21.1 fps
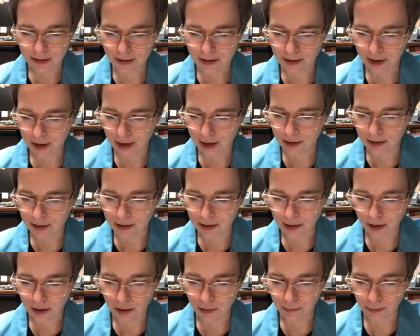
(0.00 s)
that
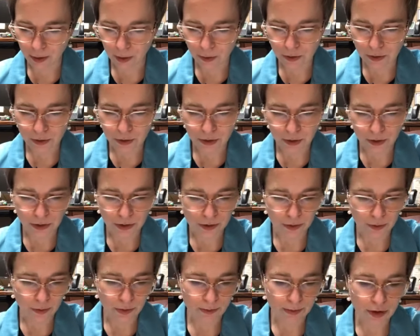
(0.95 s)
PERS and
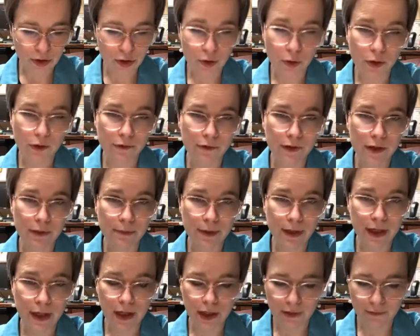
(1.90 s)
TERS would be short funded by
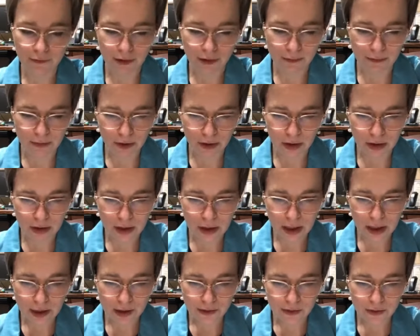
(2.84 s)
$85 million.
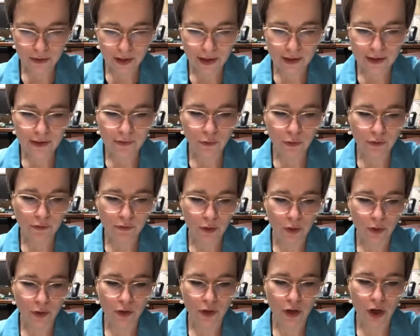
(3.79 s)
So that's if we
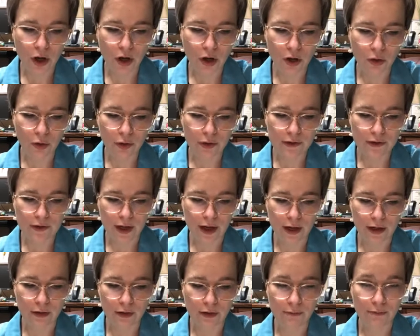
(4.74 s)
voted no, is
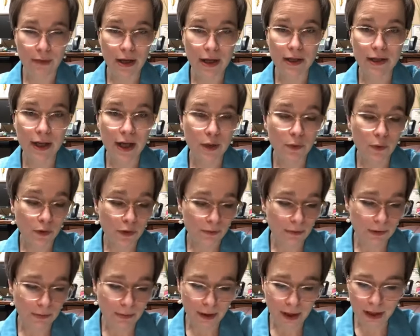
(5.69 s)
that Medicaid wouldn't
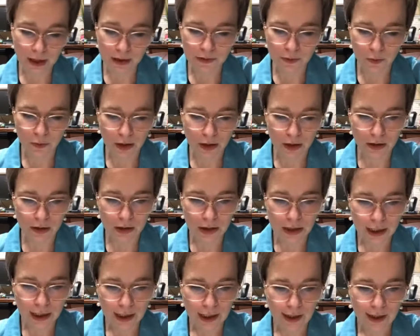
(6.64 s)
be paid as well.
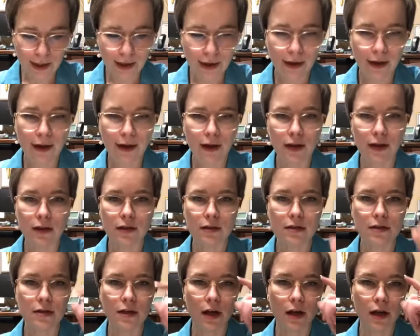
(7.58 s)

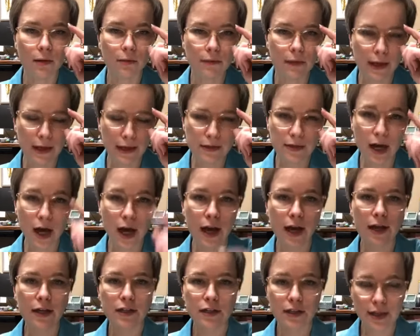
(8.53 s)
And they
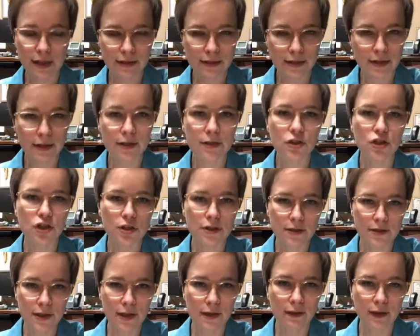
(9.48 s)
tied
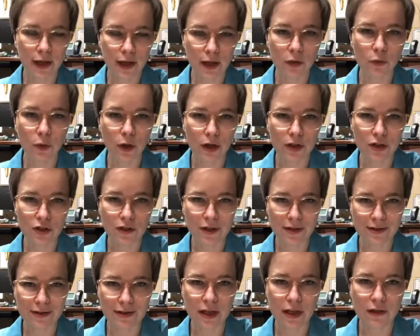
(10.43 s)
contingency language
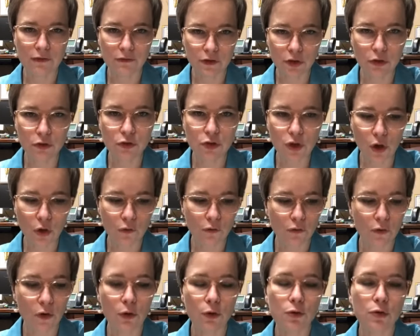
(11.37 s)
that said if you don't
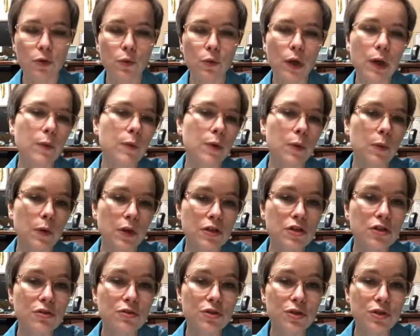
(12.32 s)
vote the way we
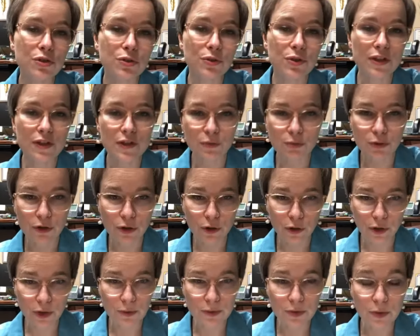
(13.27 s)
want you to, these
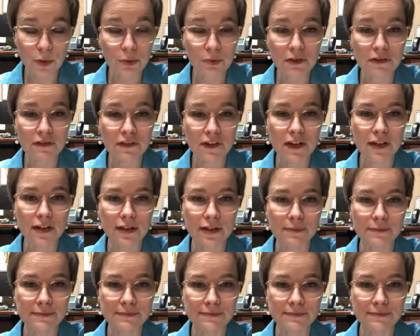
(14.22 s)
programs won't be funded.